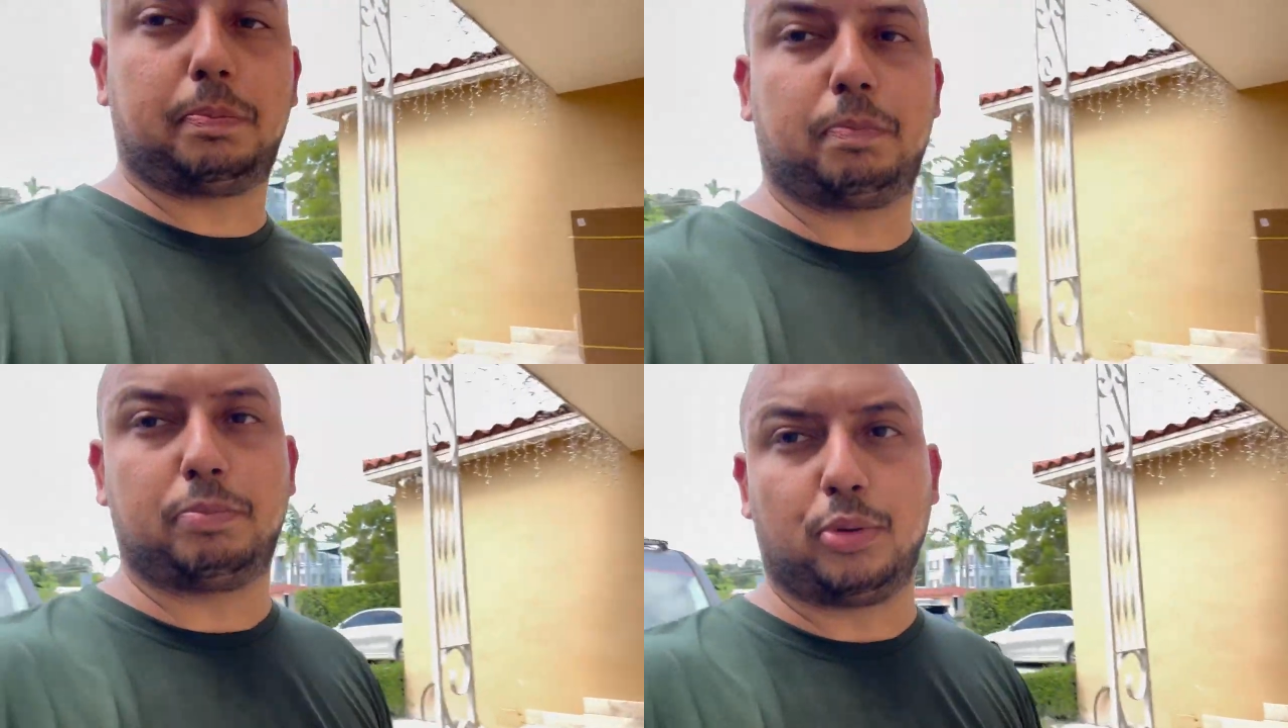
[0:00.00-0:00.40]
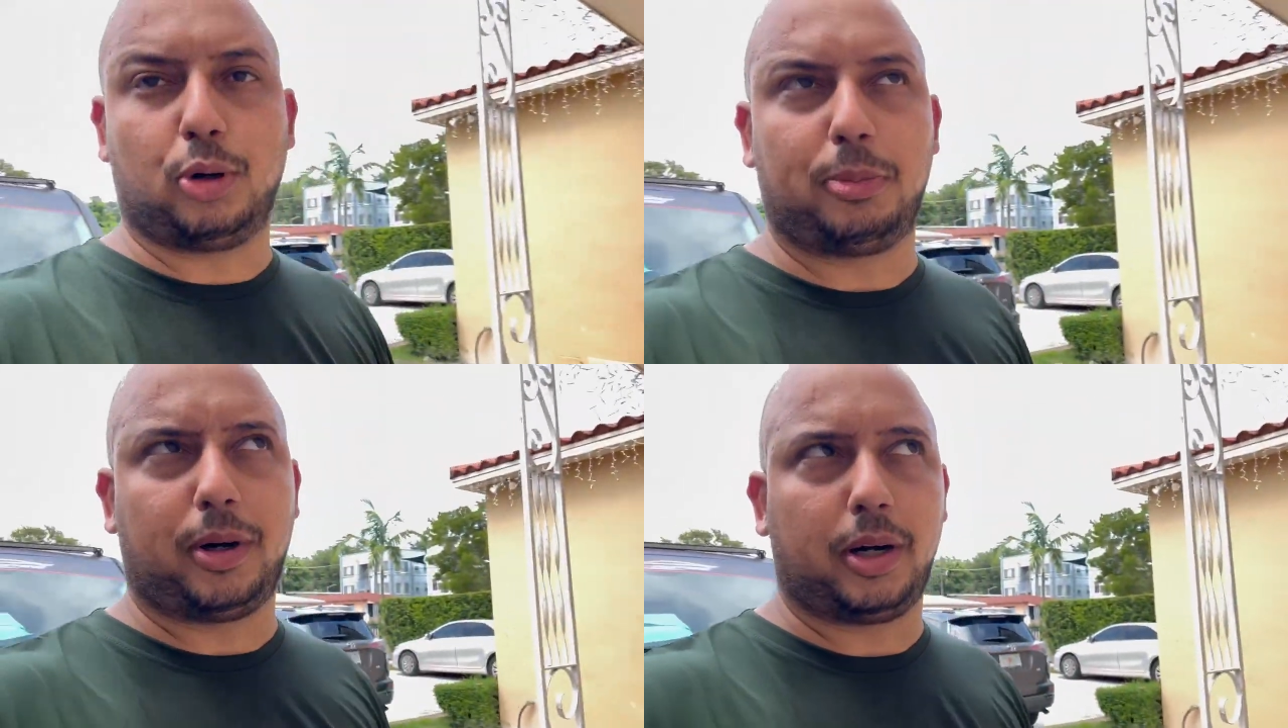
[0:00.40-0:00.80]
bull
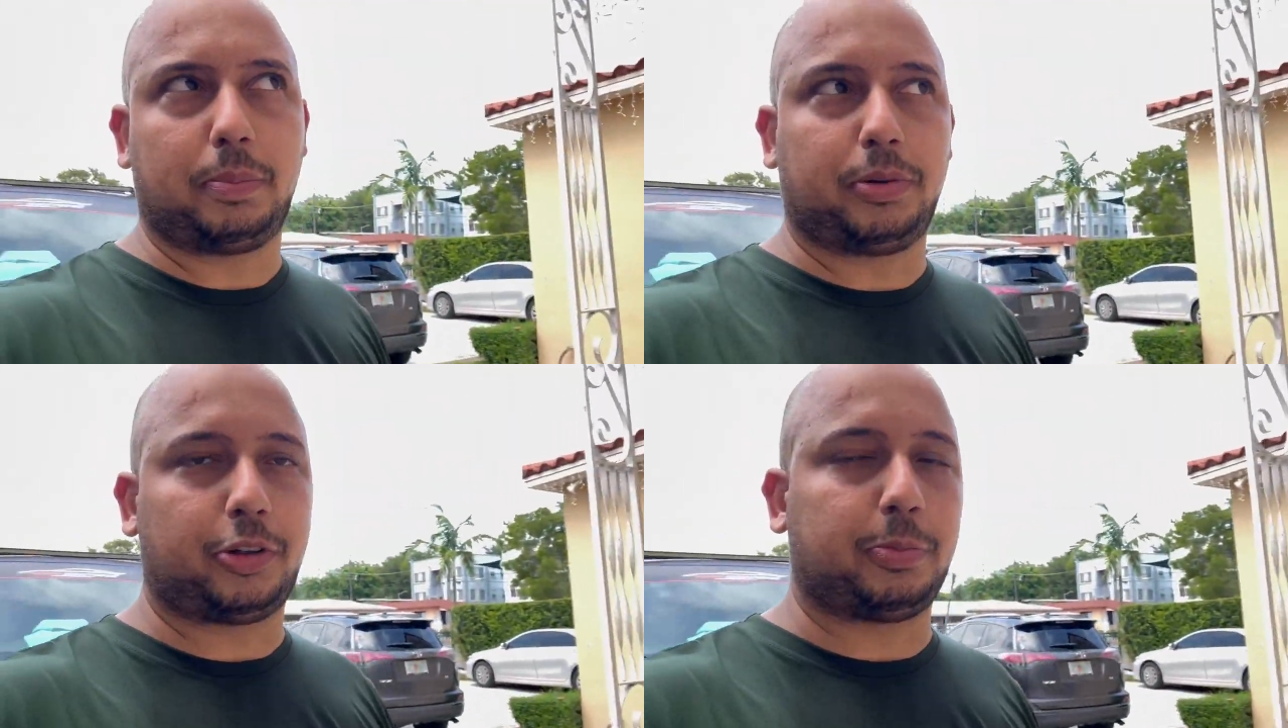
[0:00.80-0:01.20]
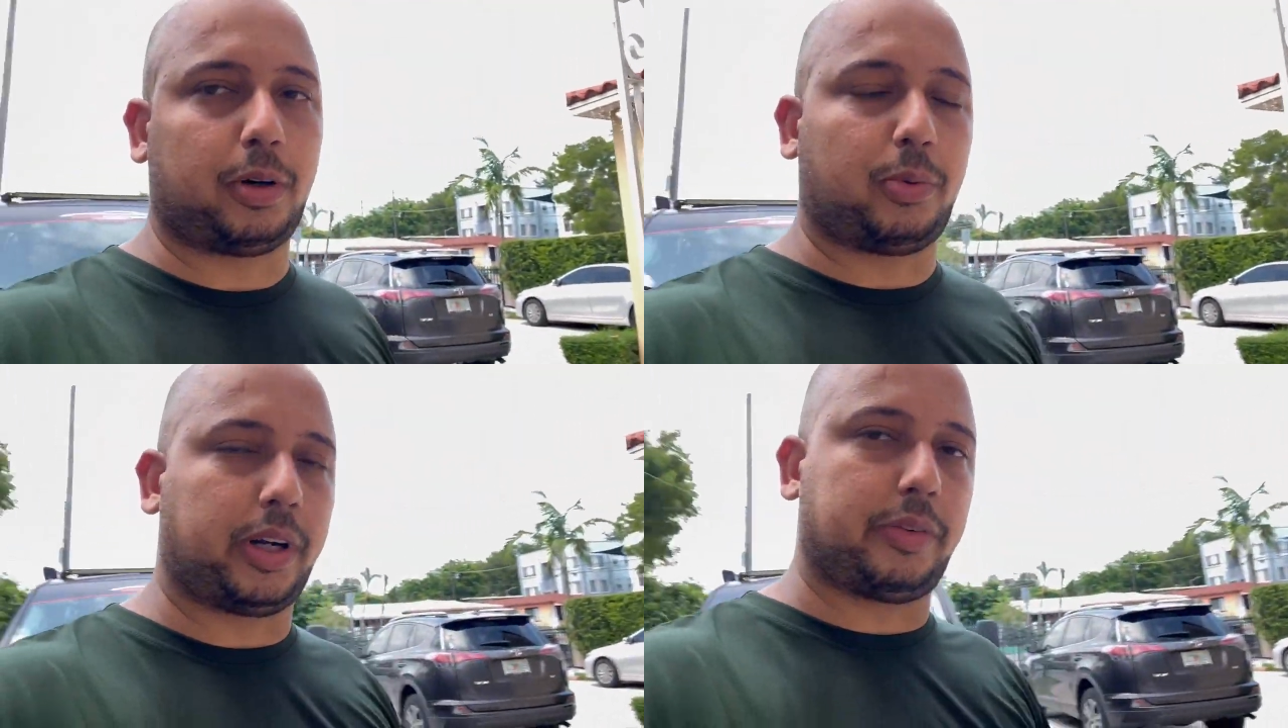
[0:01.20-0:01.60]
bar, push bar,
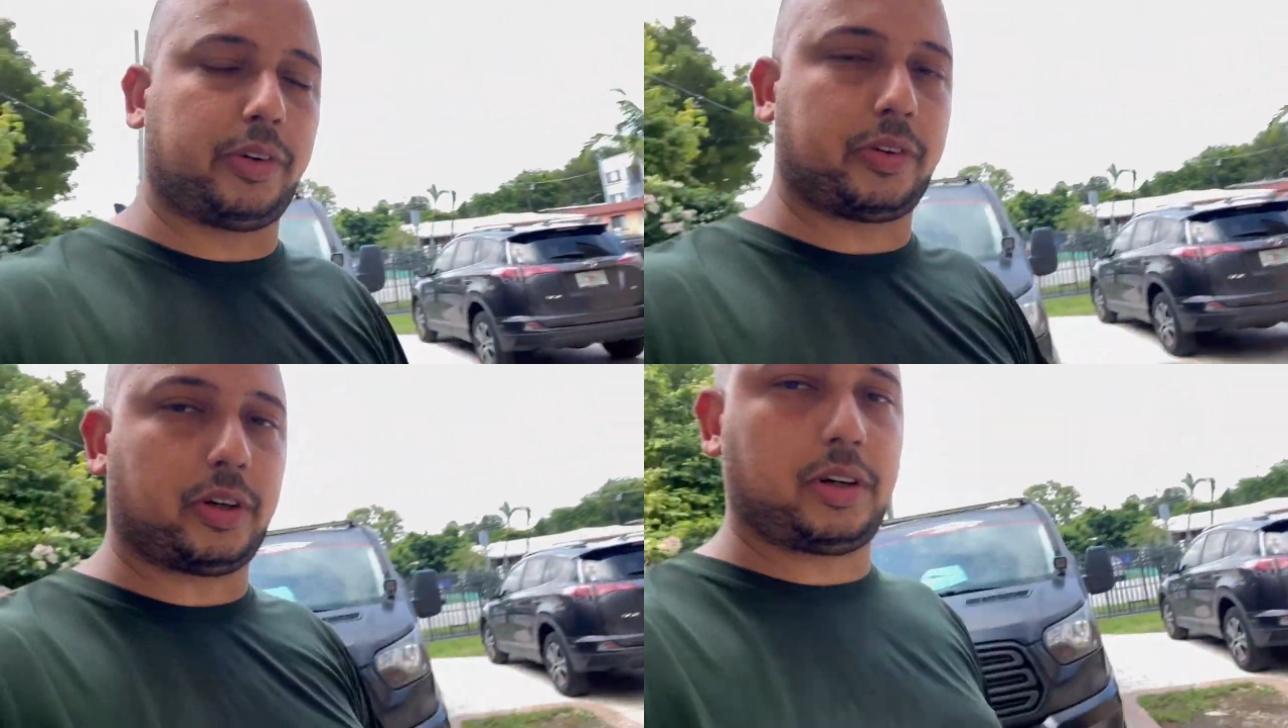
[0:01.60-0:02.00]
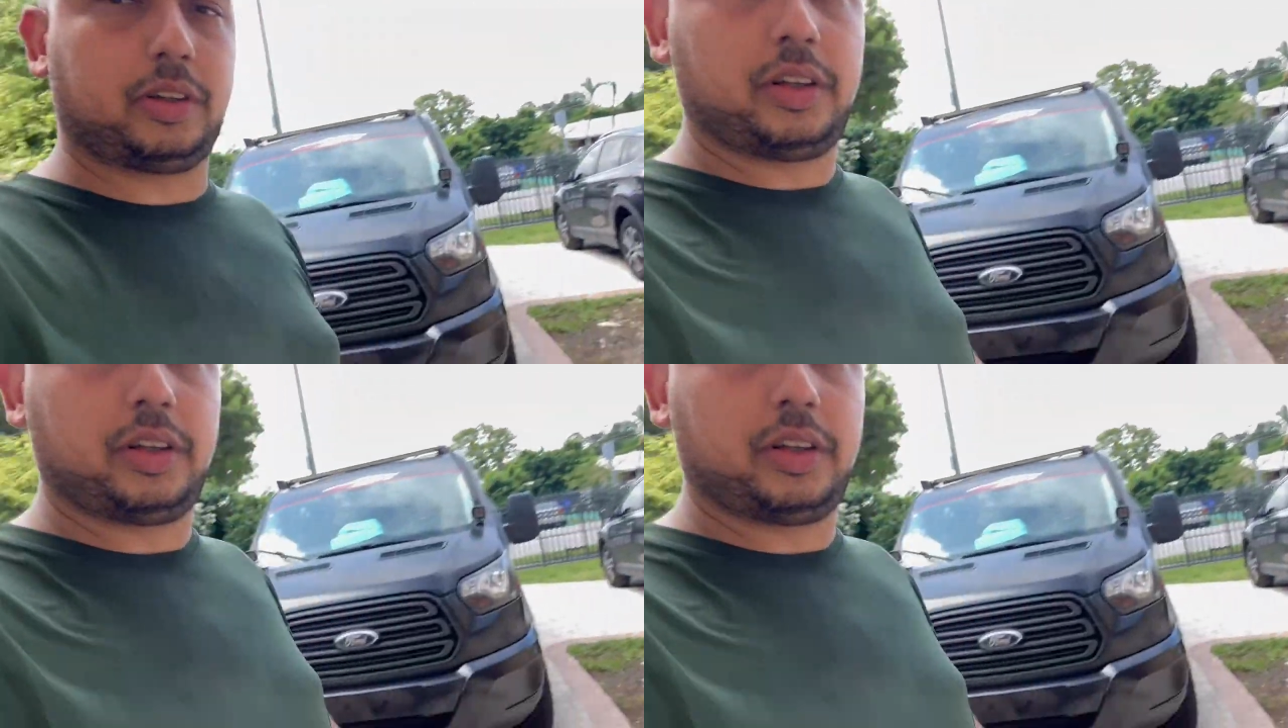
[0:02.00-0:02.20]
whatever it's called,